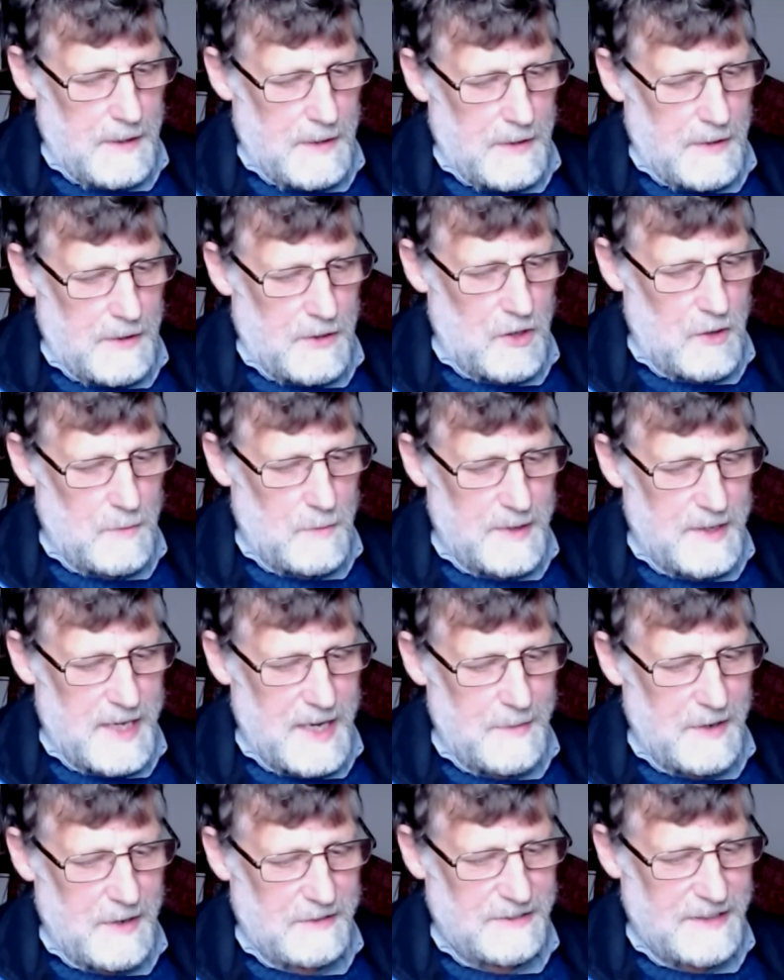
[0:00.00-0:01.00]
Human
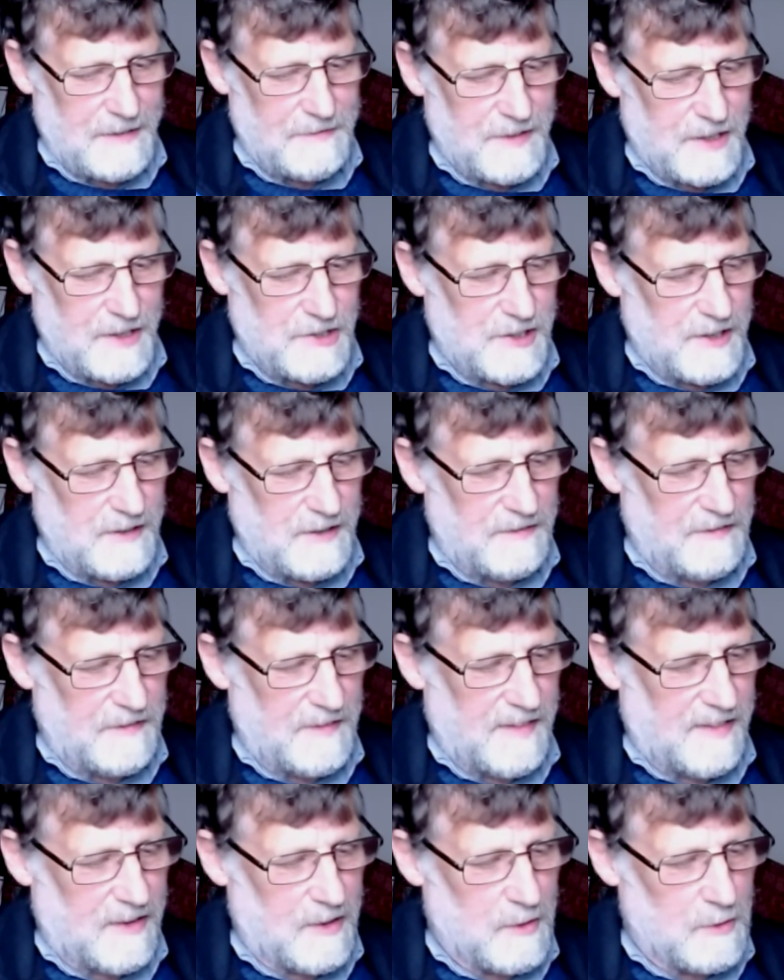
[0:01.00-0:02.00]
demographic shifts,
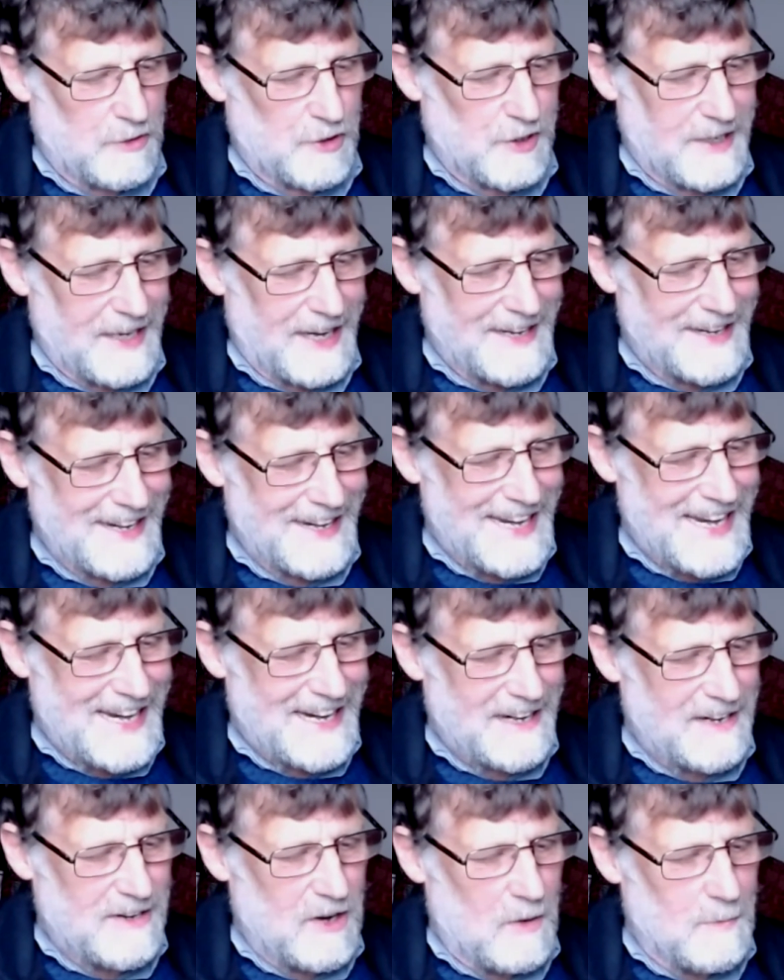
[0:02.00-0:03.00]
social and
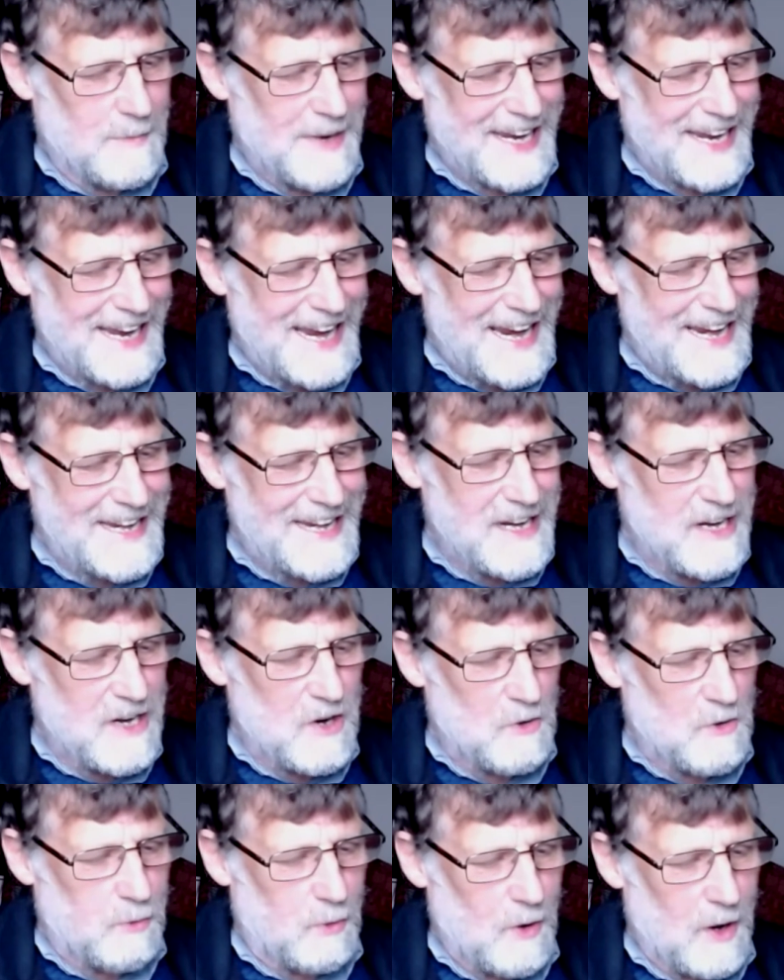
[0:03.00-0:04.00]
economic
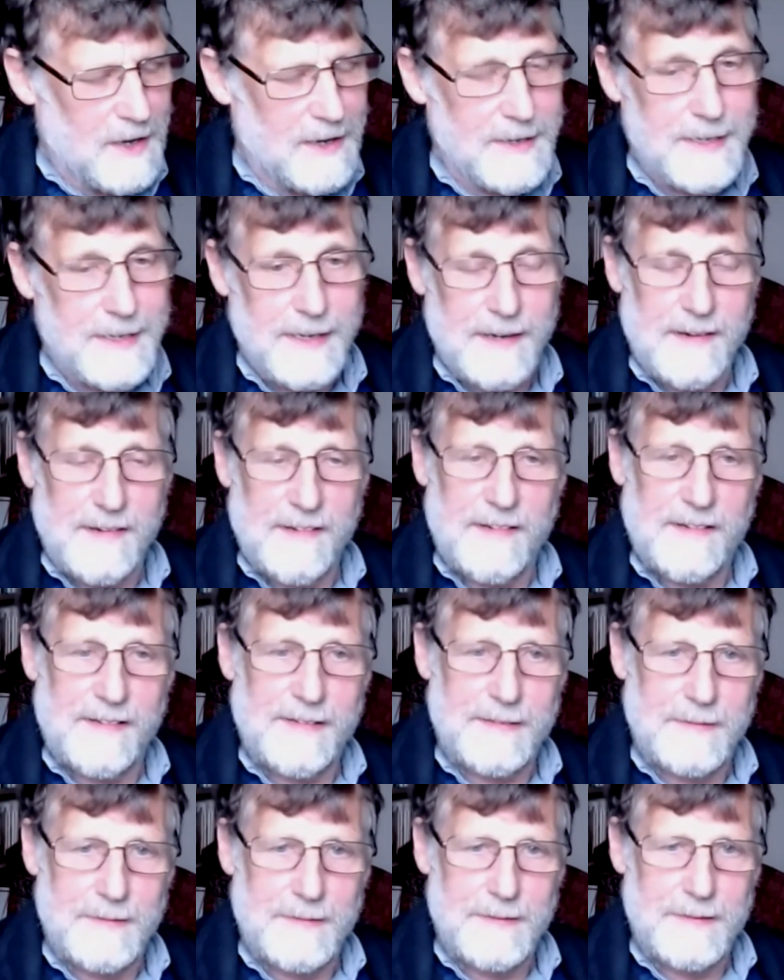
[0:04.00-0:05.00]
inequalities,
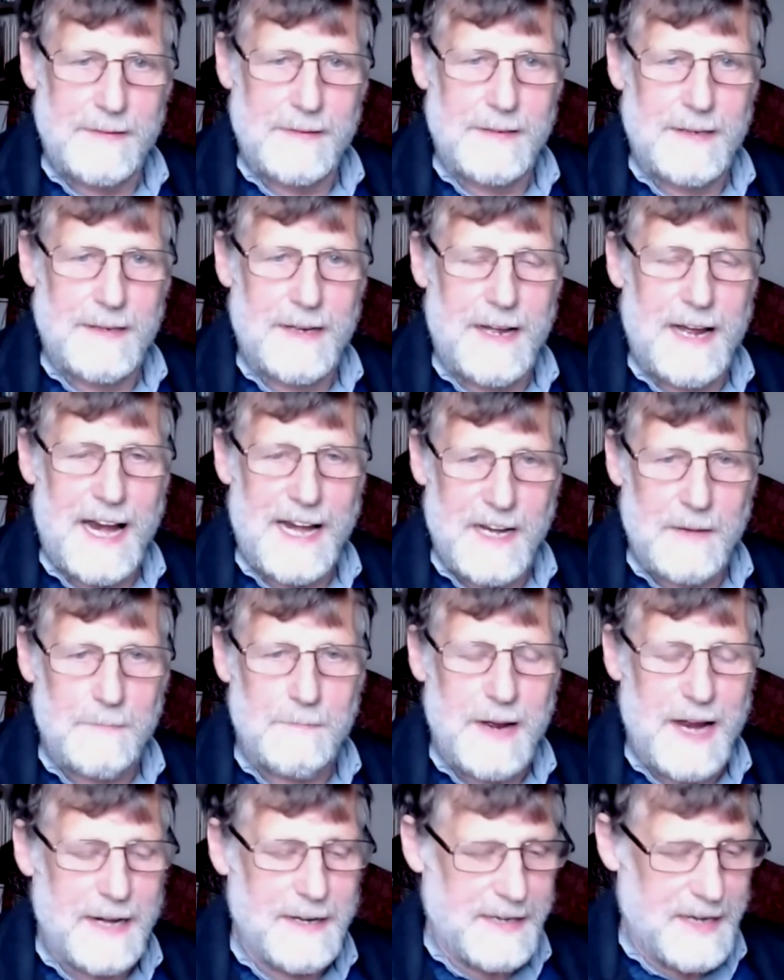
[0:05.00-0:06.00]
and a
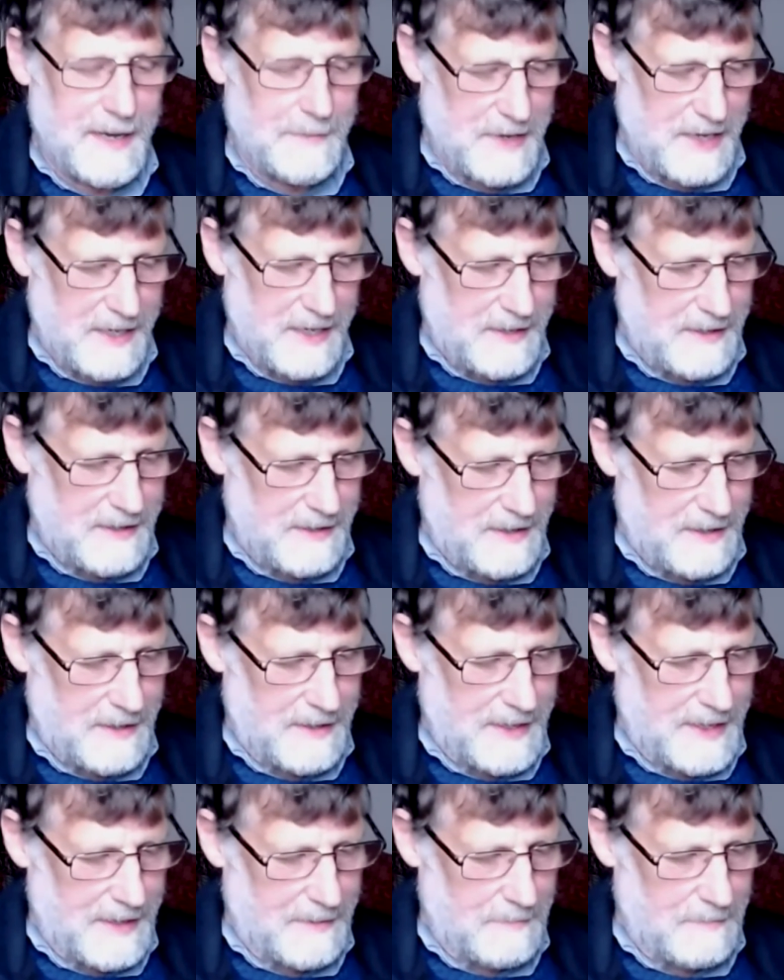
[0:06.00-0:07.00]
pandemic are
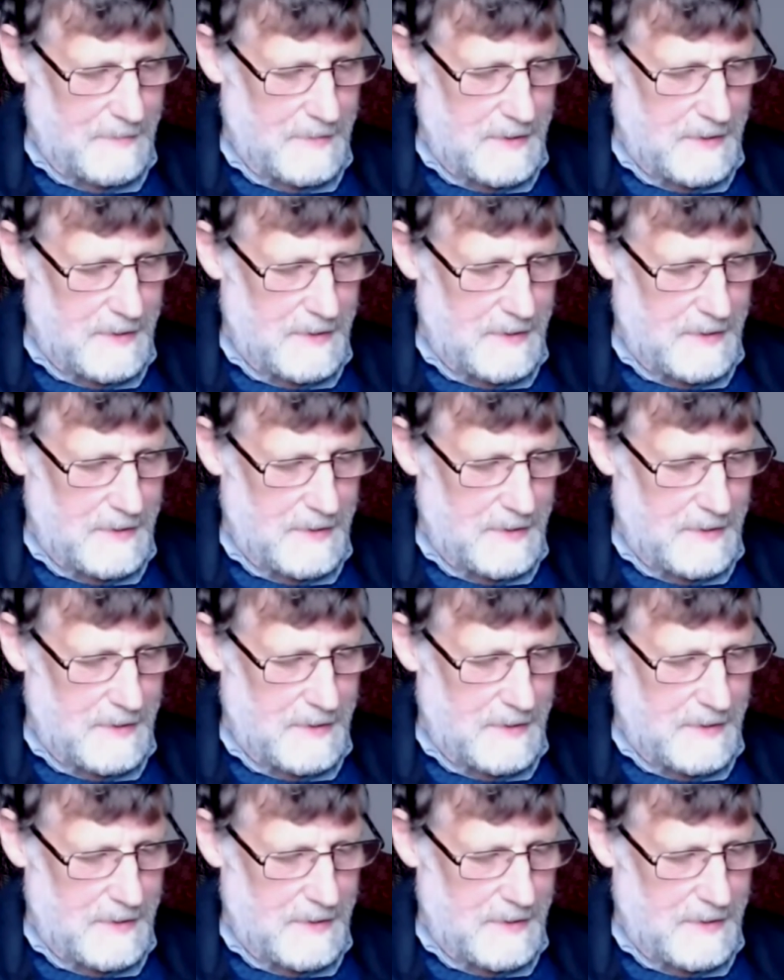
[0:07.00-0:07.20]
named.